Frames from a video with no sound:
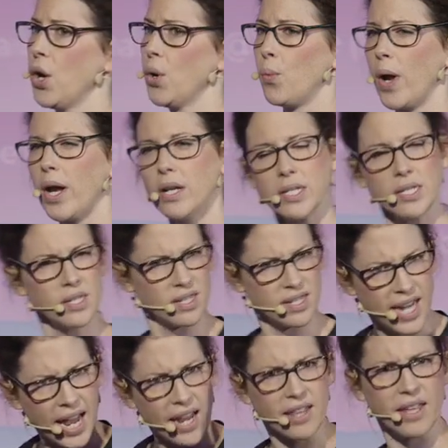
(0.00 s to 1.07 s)
Where does this
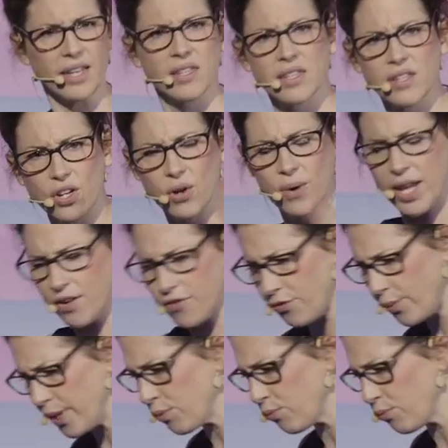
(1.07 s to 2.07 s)
take this? You know, if we